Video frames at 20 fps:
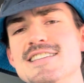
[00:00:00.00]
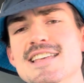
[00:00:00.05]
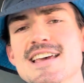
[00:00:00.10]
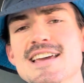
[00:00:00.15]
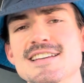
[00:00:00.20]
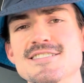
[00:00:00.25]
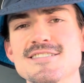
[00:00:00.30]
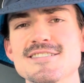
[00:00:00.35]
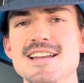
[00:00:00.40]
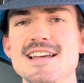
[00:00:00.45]

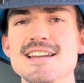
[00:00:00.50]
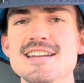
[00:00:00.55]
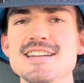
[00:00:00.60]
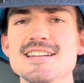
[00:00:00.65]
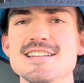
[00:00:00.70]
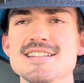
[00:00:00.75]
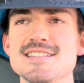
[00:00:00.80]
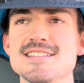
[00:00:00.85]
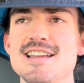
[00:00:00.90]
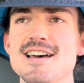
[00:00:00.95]
like, dude, I need
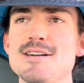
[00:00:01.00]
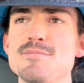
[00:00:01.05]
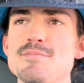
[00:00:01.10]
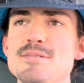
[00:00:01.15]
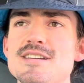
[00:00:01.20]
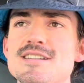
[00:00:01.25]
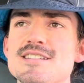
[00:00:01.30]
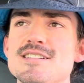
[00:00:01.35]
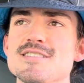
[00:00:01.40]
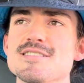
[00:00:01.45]
to stop
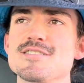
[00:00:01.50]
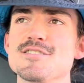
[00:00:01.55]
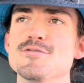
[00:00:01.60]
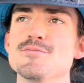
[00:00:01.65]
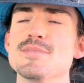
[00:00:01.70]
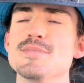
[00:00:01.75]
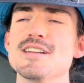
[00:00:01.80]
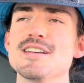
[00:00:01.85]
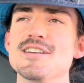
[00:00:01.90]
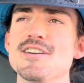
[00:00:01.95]
eating so
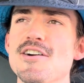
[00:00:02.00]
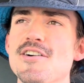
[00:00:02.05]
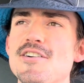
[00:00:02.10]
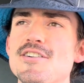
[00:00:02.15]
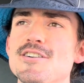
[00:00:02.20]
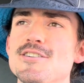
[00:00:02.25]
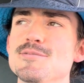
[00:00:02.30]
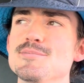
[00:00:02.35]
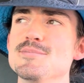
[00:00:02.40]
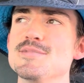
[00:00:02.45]
many
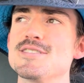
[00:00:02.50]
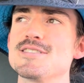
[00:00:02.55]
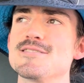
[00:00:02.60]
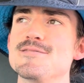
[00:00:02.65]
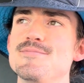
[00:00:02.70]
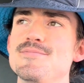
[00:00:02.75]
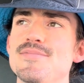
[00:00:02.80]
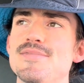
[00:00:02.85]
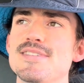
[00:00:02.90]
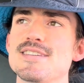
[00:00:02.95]
carbs.
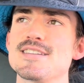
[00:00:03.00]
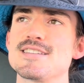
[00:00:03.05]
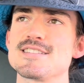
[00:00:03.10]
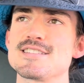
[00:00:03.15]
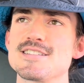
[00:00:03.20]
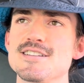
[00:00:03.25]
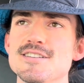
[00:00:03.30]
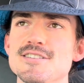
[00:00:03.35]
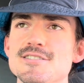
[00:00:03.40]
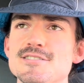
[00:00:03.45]

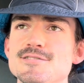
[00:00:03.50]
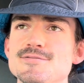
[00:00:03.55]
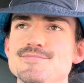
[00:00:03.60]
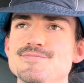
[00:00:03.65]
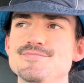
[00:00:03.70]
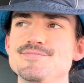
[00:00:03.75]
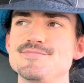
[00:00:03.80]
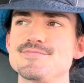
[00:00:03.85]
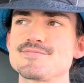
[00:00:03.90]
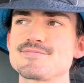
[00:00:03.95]
So,
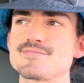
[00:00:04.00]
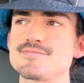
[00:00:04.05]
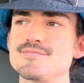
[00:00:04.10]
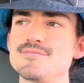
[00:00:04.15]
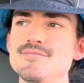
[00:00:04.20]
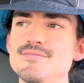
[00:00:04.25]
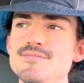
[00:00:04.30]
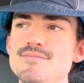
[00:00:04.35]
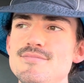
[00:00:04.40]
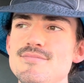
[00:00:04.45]

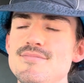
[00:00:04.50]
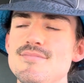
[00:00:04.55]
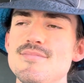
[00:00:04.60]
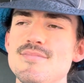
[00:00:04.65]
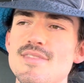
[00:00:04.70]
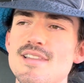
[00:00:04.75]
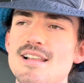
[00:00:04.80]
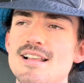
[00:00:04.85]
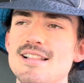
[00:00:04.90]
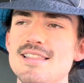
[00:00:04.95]

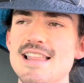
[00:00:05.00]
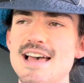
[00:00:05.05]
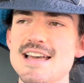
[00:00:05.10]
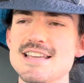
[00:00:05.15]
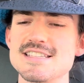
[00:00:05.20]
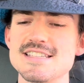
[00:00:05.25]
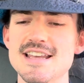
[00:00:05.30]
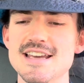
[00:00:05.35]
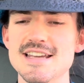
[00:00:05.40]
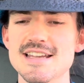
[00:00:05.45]

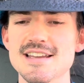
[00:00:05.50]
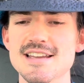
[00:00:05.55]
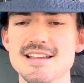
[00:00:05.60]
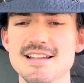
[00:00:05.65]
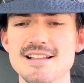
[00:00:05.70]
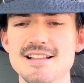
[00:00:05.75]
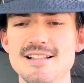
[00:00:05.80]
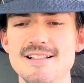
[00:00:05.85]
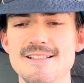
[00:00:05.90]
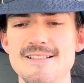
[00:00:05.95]
last night,
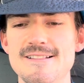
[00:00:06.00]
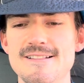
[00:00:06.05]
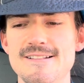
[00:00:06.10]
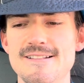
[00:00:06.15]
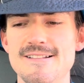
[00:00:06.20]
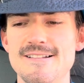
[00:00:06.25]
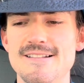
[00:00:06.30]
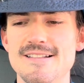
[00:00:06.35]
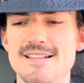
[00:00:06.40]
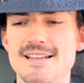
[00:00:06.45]

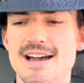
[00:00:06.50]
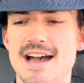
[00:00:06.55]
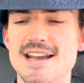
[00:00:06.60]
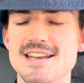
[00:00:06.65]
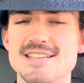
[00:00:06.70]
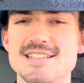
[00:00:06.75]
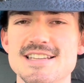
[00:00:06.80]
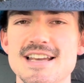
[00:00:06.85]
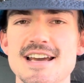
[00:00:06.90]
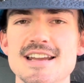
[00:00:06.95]
I
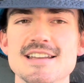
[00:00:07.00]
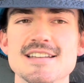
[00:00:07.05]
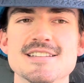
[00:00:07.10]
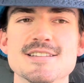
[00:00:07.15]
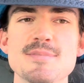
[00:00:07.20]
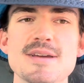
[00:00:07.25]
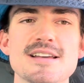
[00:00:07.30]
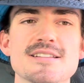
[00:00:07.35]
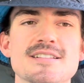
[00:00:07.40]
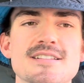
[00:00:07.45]
decided to
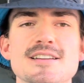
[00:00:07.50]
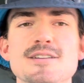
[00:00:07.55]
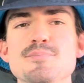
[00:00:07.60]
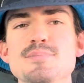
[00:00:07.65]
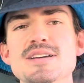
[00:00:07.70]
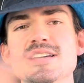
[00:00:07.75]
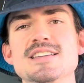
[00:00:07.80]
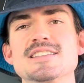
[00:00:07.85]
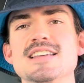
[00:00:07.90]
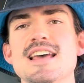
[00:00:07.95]
make, like, a
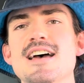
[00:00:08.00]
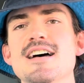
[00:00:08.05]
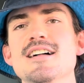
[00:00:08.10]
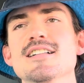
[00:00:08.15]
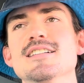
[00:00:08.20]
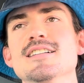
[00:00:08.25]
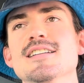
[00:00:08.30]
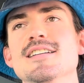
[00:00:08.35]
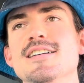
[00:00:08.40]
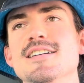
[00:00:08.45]
big
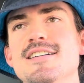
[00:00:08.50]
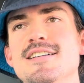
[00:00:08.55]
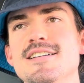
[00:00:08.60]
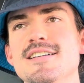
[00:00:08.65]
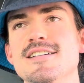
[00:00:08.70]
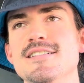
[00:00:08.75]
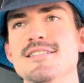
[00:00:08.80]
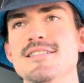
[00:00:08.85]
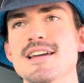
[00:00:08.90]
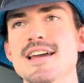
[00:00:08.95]
salad
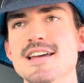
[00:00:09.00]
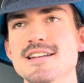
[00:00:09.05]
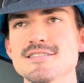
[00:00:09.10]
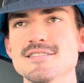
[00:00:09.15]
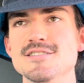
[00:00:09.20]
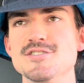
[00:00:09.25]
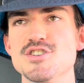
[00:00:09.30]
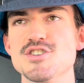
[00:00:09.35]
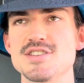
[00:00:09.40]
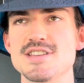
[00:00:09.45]

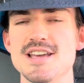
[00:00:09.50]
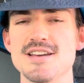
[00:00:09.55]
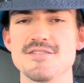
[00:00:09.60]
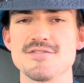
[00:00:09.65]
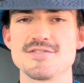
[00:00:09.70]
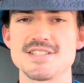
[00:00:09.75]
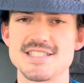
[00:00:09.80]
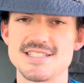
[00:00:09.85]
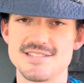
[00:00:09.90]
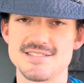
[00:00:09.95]
and just have
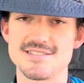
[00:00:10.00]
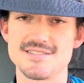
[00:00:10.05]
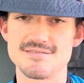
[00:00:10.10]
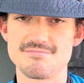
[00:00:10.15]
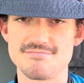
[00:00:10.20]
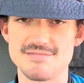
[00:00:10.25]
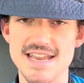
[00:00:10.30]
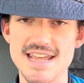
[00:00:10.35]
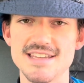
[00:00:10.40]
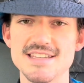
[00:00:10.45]

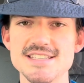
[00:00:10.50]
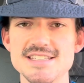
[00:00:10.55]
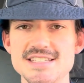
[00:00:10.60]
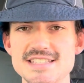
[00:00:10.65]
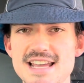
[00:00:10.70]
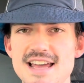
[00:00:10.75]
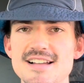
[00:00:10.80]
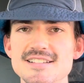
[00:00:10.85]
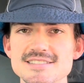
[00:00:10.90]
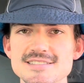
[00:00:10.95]
steak and
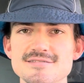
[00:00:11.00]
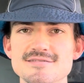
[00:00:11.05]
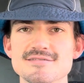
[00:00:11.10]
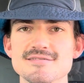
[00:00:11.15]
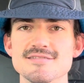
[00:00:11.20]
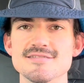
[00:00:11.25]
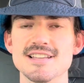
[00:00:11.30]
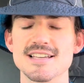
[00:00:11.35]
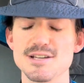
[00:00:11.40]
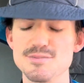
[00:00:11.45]
salad.
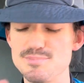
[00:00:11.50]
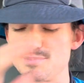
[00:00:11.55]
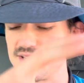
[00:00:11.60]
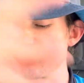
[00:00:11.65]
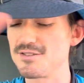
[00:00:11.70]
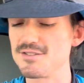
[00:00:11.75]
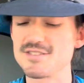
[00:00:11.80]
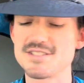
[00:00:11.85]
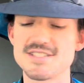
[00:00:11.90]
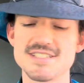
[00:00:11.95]
Like, a big
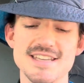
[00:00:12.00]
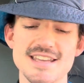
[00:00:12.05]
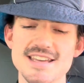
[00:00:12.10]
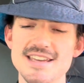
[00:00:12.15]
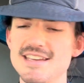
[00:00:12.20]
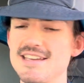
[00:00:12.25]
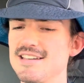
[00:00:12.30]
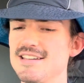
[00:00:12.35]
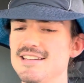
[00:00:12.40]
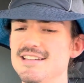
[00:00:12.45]
old steak
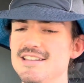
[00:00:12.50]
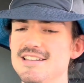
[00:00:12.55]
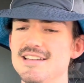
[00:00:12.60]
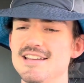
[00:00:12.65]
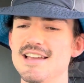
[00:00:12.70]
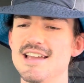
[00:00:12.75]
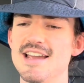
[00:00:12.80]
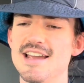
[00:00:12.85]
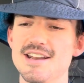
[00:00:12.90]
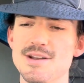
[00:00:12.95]

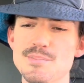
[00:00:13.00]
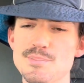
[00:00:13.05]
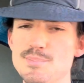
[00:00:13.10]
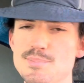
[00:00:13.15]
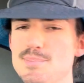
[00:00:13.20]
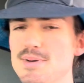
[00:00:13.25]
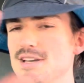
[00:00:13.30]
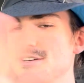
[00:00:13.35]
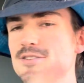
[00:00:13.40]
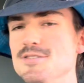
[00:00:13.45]
and a
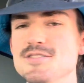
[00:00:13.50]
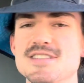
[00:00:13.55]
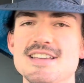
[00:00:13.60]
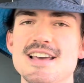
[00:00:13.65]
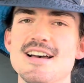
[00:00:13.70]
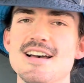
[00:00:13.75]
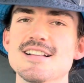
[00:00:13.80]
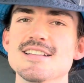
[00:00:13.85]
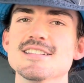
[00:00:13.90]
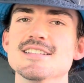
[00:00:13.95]
big old
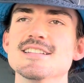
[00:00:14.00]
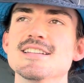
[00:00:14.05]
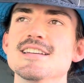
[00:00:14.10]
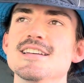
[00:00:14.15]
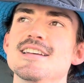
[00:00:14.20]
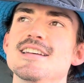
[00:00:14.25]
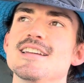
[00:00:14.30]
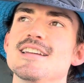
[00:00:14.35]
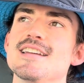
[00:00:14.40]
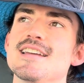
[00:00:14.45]
salad.
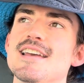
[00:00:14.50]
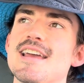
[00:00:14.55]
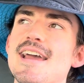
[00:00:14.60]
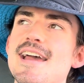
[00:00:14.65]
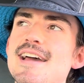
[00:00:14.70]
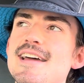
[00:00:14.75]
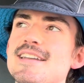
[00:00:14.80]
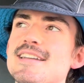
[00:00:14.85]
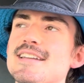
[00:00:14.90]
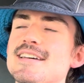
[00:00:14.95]

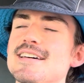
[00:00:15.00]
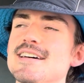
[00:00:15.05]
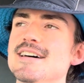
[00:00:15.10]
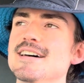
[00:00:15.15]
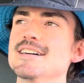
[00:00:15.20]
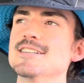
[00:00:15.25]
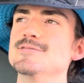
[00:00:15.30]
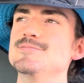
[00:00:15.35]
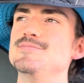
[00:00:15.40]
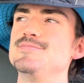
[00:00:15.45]
And, I